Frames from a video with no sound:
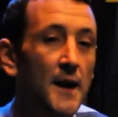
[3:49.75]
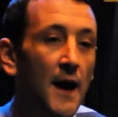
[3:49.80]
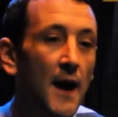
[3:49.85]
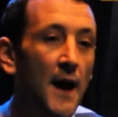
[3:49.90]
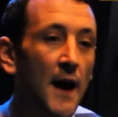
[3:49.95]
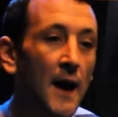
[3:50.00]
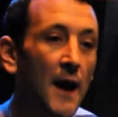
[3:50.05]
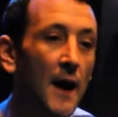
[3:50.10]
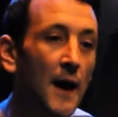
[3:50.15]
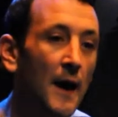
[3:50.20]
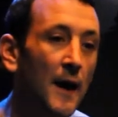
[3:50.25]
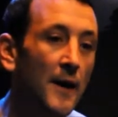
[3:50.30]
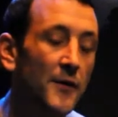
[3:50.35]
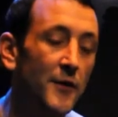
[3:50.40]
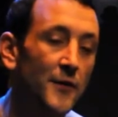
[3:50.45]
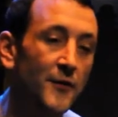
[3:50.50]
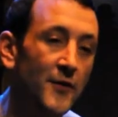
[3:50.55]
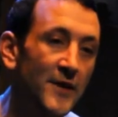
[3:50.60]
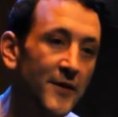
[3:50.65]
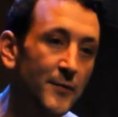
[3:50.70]
So
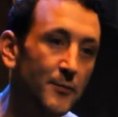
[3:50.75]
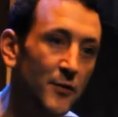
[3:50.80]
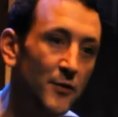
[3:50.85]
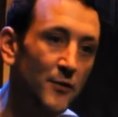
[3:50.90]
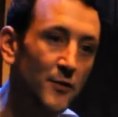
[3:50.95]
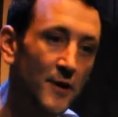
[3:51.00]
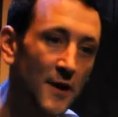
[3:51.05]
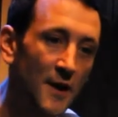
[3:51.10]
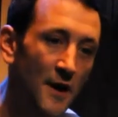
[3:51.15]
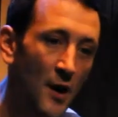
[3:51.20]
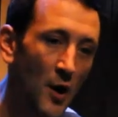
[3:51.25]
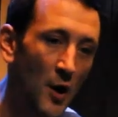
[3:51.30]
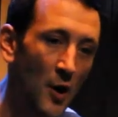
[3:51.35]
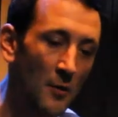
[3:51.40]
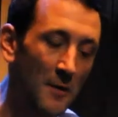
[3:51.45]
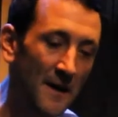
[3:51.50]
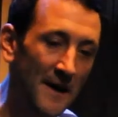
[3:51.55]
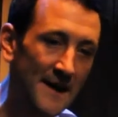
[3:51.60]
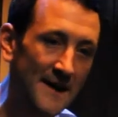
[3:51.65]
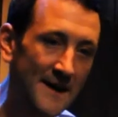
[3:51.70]
I tried to put all
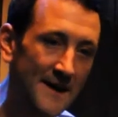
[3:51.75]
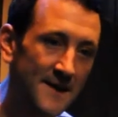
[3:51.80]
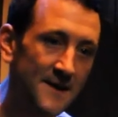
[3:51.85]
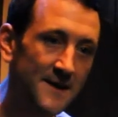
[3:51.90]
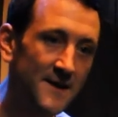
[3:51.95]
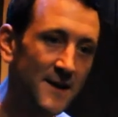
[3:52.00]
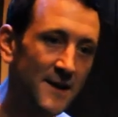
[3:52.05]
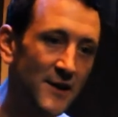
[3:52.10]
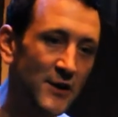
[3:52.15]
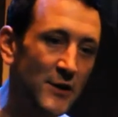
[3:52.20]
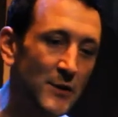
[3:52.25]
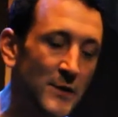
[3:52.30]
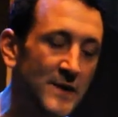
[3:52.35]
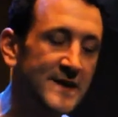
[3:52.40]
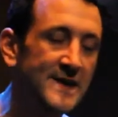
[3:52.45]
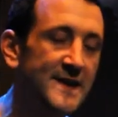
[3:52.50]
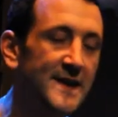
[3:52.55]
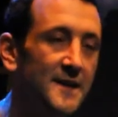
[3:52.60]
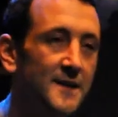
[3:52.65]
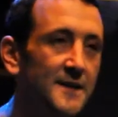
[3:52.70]
my uni
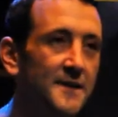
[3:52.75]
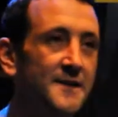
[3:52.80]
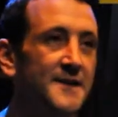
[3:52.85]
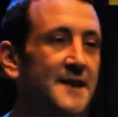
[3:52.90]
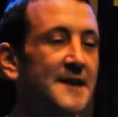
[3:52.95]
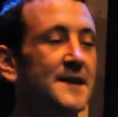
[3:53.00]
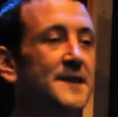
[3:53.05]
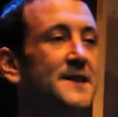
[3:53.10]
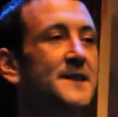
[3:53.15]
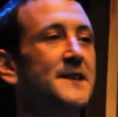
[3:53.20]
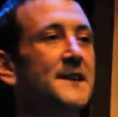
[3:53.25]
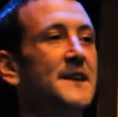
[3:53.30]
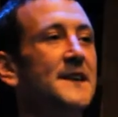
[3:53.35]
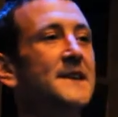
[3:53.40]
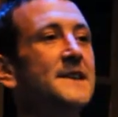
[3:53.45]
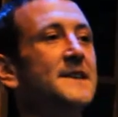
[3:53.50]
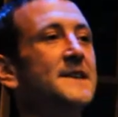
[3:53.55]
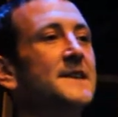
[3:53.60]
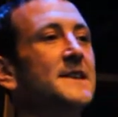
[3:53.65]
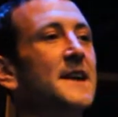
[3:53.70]
skills into
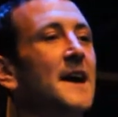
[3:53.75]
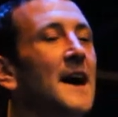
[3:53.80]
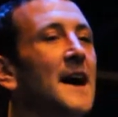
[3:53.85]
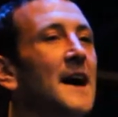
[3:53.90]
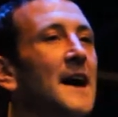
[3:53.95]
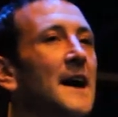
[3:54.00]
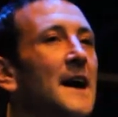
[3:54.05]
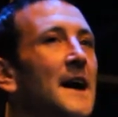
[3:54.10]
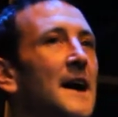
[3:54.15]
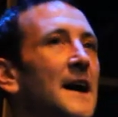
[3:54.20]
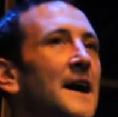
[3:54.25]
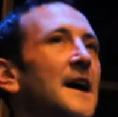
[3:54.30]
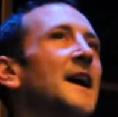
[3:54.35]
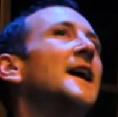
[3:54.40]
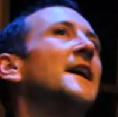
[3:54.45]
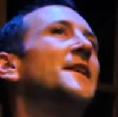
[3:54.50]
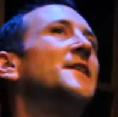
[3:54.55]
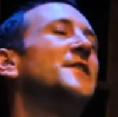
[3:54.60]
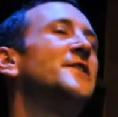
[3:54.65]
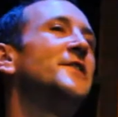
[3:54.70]
this,
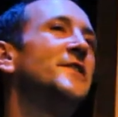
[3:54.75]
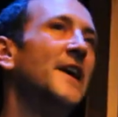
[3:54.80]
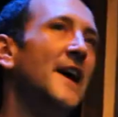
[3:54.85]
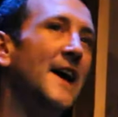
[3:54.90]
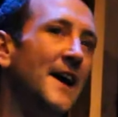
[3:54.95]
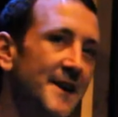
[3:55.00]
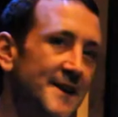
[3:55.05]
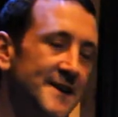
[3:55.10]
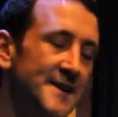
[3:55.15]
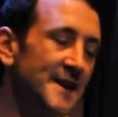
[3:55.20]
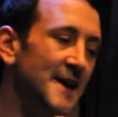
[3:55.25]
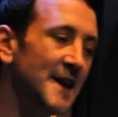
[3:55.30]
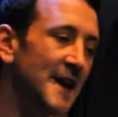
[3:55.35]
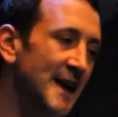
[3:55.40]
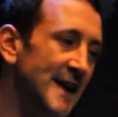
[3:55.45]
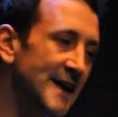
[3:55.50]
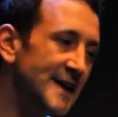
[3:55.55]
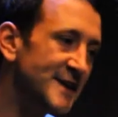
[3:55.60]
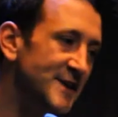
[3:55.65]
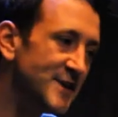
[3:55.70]
and the set
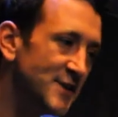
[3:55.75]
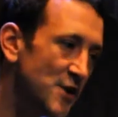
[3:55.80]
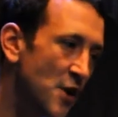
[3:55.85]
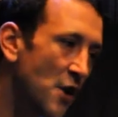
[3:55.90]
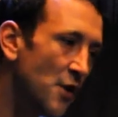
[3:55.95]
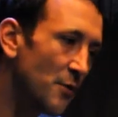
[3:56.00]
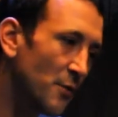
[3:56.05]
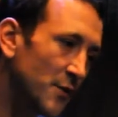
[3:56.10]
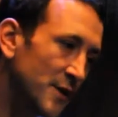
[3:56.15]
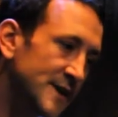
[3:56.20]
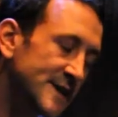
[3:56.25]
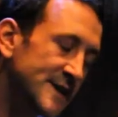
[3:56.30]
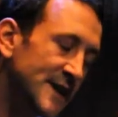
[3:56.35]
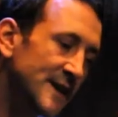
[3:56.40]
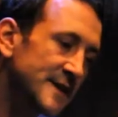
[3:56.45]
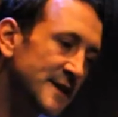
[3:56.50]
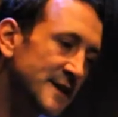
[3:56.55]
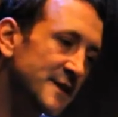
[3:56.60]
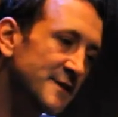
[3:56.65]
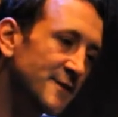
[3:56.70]
is not what it
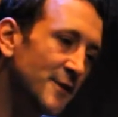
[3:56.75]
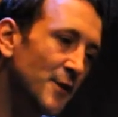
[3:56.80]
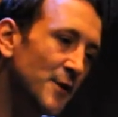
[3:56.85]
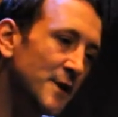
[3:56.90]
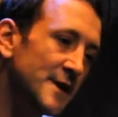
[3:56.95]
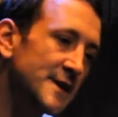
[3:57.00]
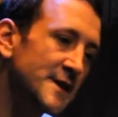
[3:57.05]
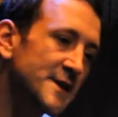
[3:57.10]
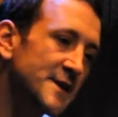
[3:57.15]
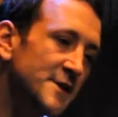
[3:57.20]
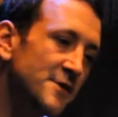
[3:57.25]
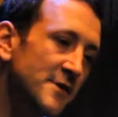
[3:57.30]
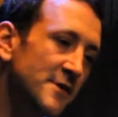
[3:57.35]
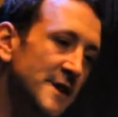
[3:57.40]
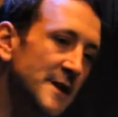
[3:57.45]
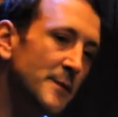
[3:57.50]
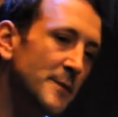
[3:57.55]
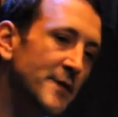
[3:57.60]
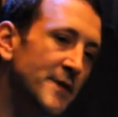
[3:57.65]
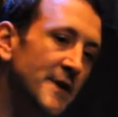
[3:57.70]
asks for in the
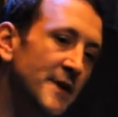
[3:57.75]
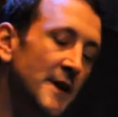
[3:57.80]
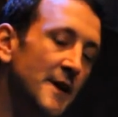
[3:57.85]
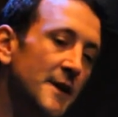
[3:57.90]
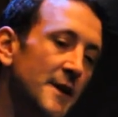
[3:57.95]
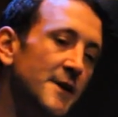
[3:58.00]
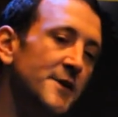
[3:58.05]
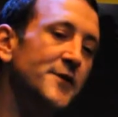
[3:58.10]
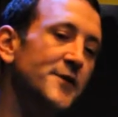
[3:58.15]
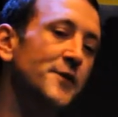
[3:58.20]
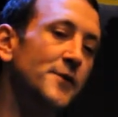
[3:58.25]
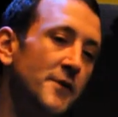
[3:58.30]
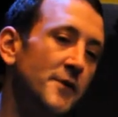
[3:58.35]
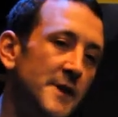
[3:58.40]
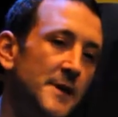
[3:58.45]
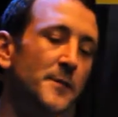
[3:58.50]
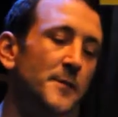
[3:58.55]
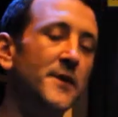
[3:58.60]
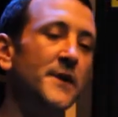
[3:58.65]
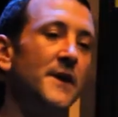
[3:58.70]
script. Mm. The
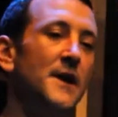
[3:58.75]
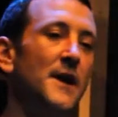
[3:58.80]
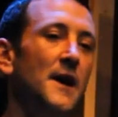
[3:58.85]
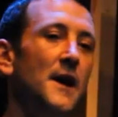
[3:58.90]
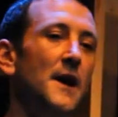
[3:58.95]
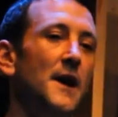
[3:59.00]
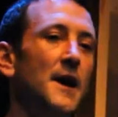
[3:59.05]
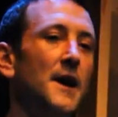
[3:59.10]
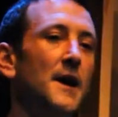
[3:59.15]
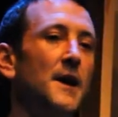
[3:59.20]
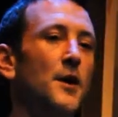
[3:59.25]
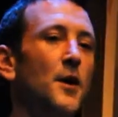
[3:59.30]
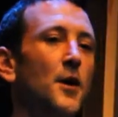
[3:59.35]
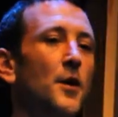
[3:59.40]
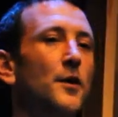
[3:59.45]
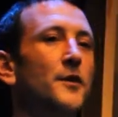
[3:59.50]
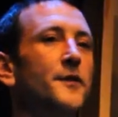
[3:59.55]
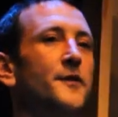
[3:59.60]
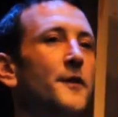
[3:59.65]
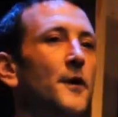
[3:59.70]
script
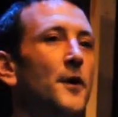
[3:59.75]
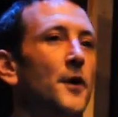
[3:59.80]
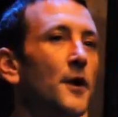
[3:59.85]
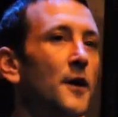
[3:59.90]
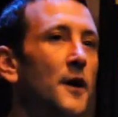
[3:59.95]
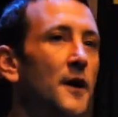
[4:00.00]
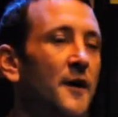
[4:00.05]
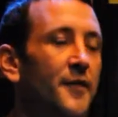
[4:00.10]
calls for a